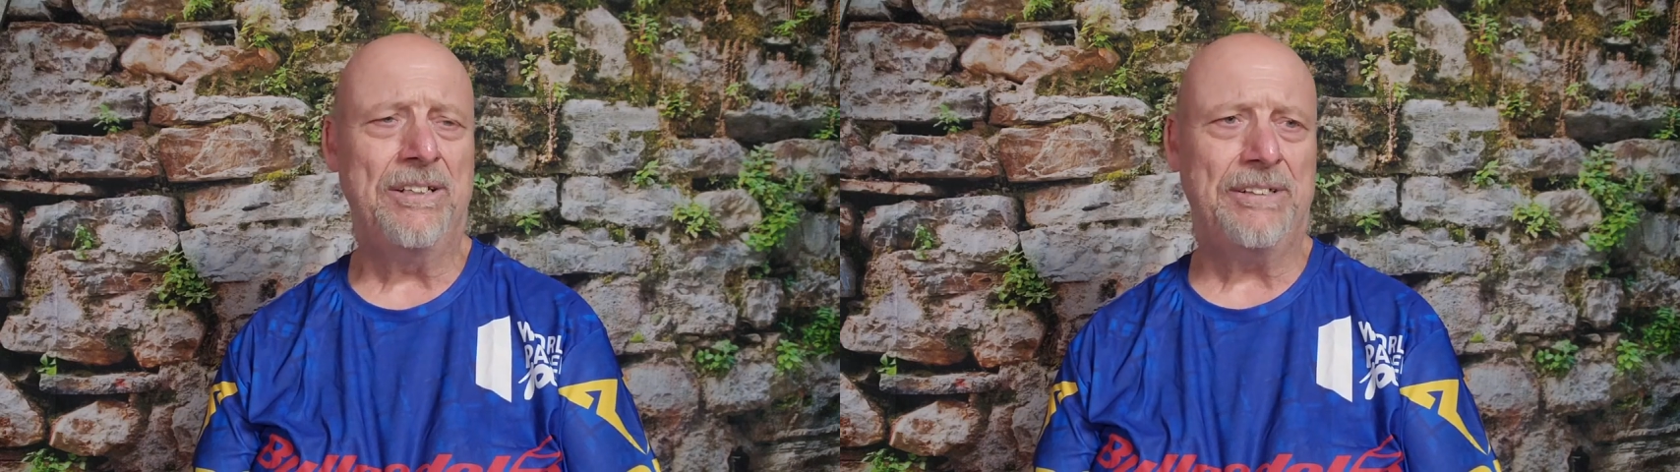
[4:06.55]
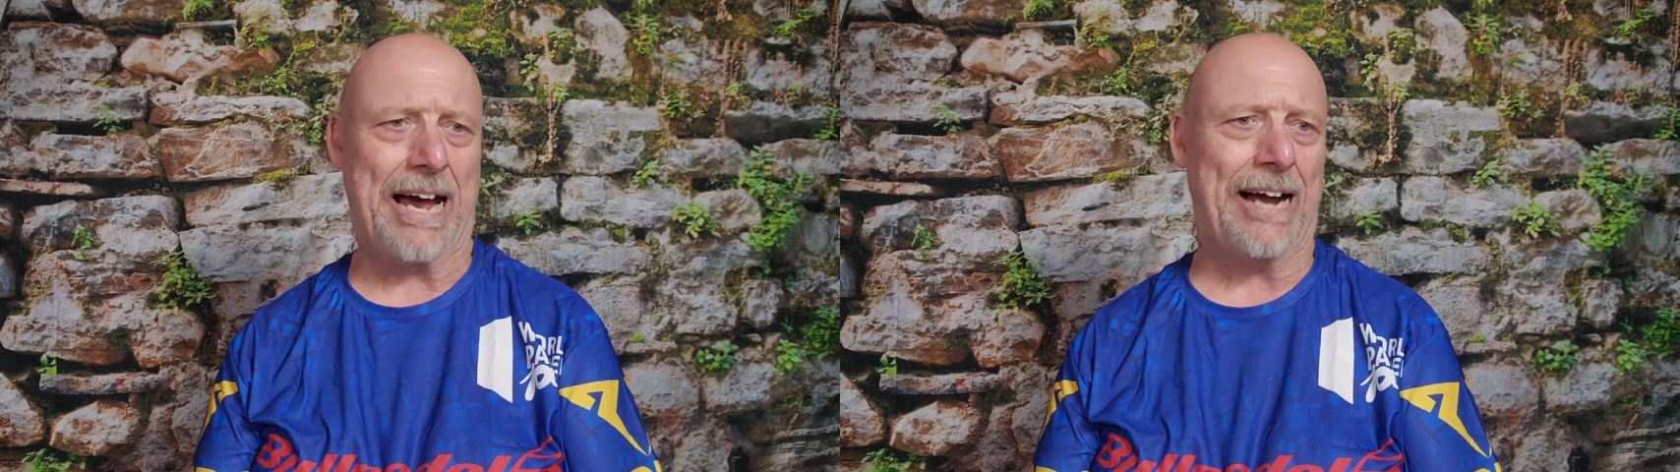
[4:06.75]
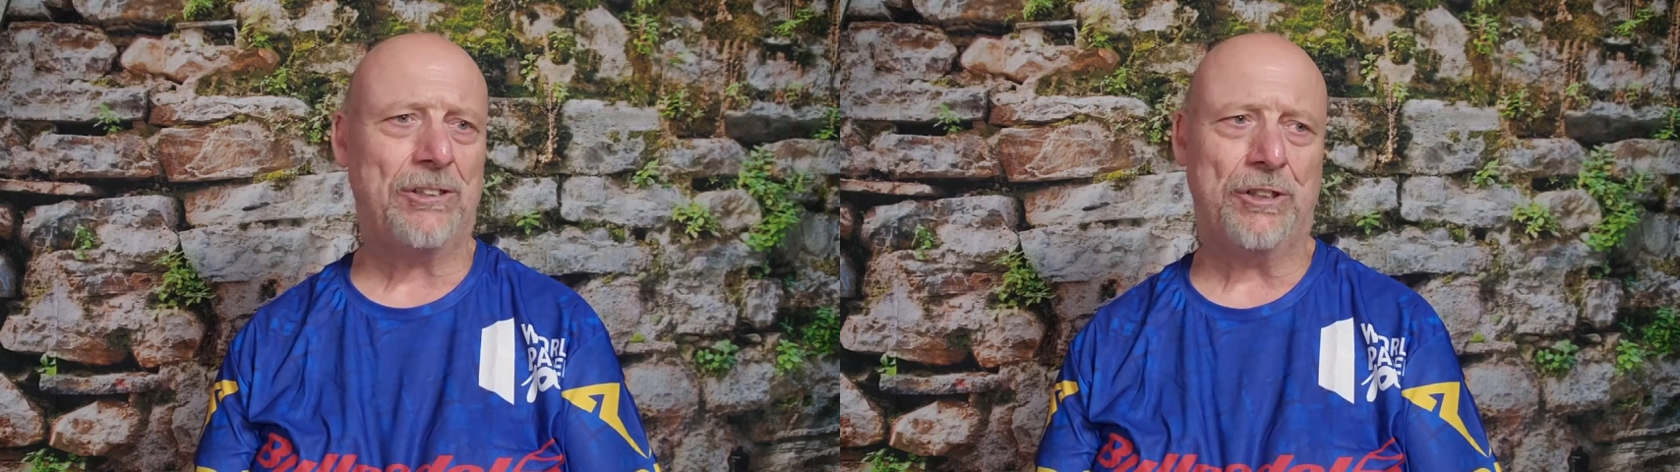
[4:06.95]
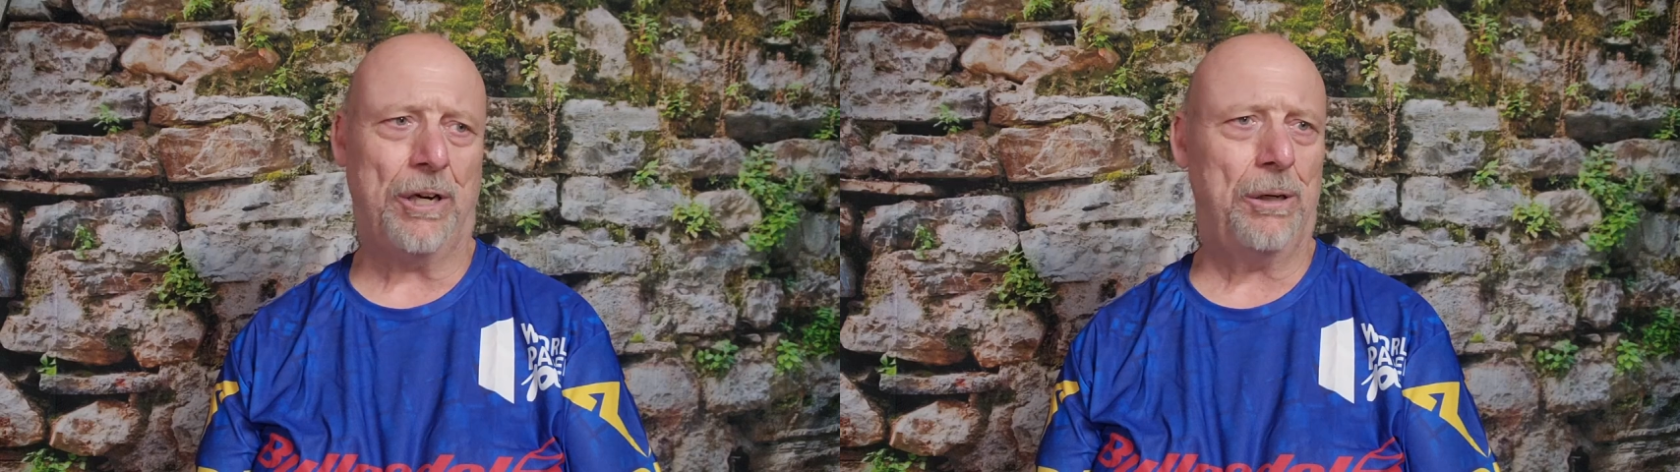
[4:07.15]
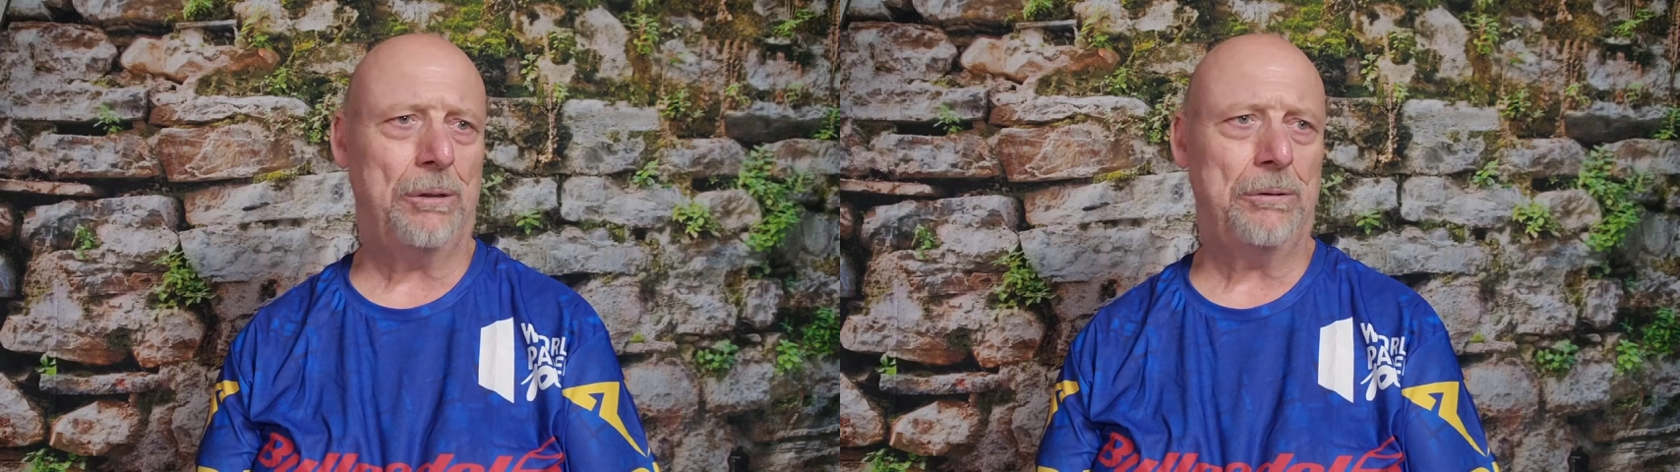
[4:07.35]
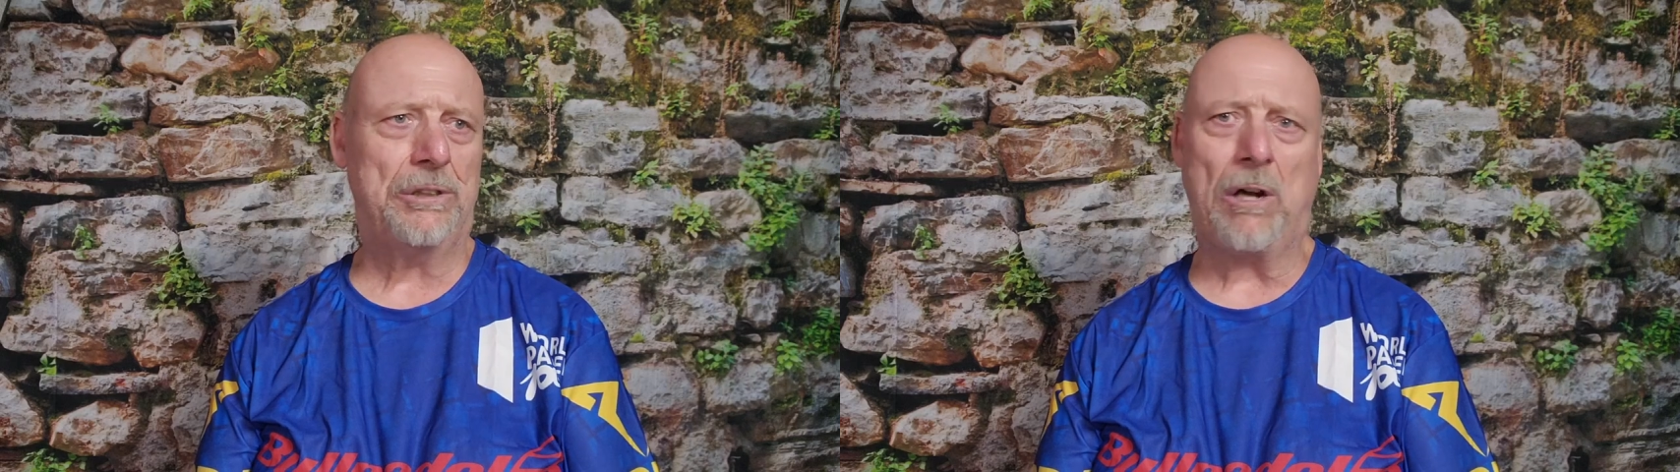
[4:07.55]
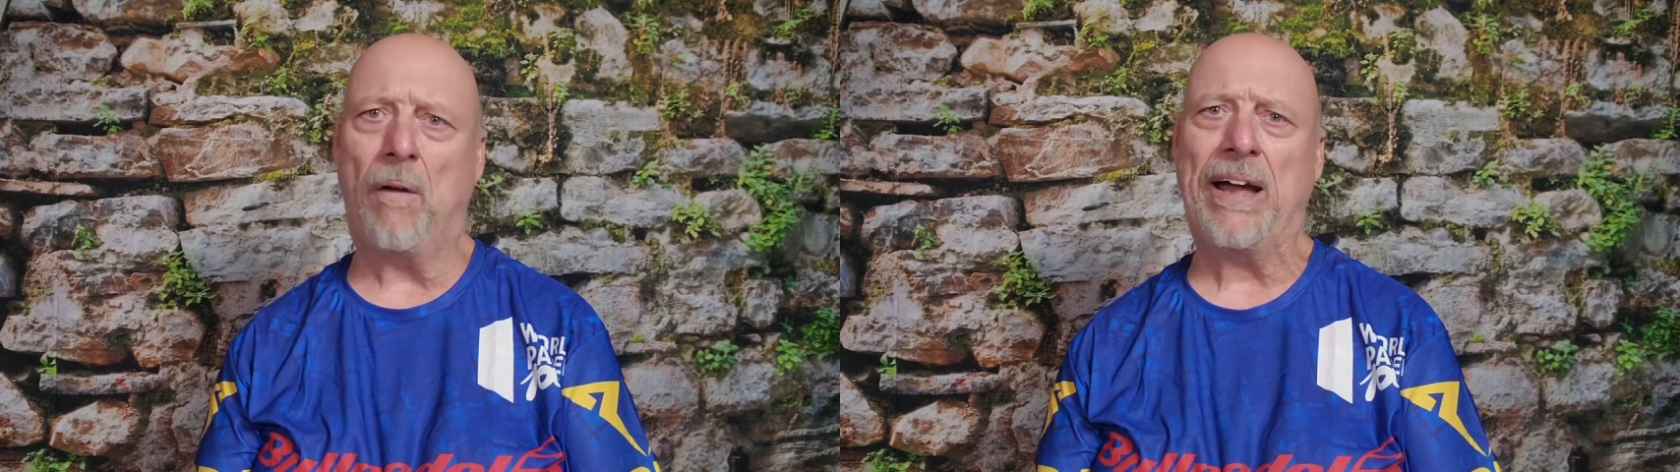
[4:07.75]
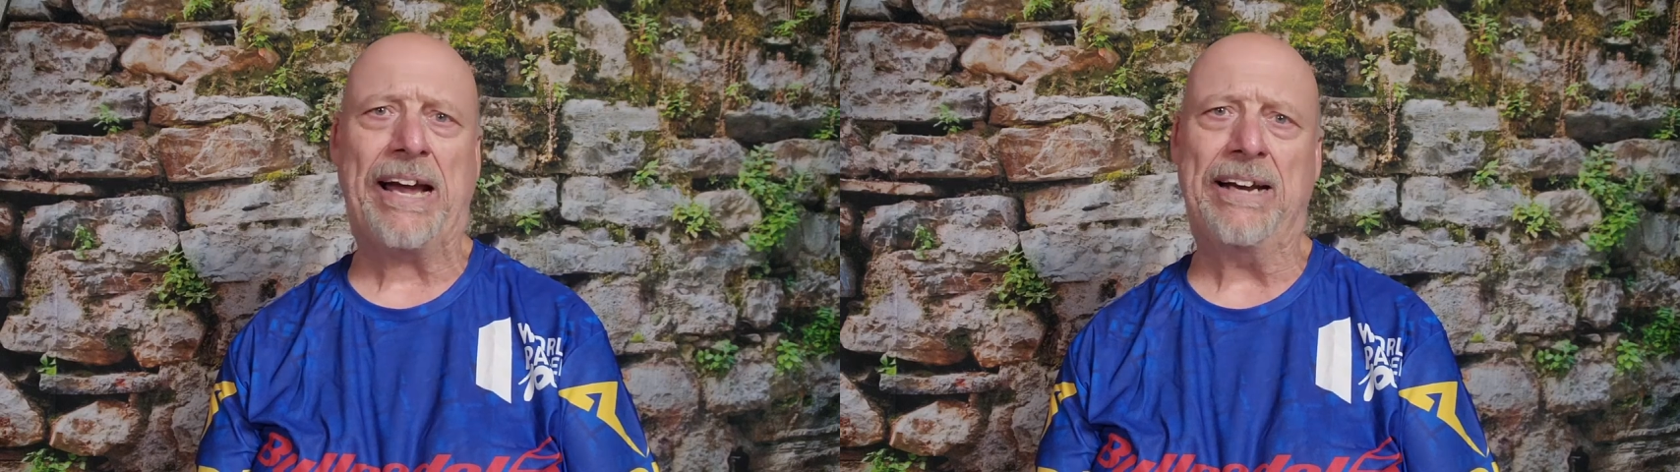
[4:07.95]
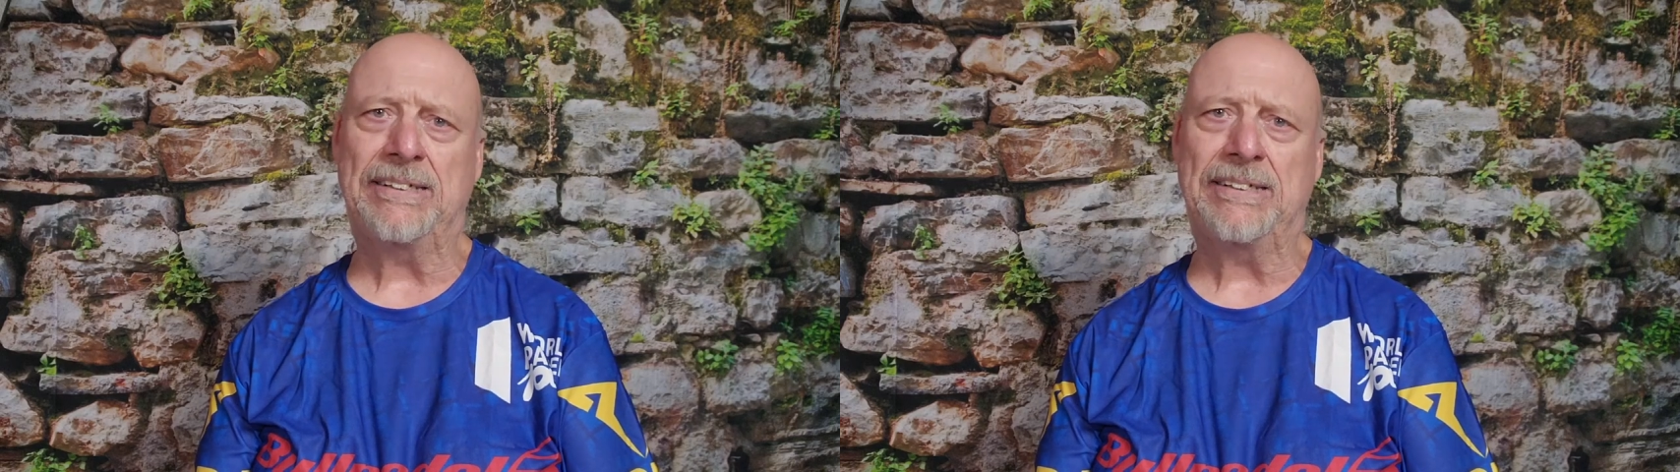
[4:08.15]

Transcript: nachos, all that kind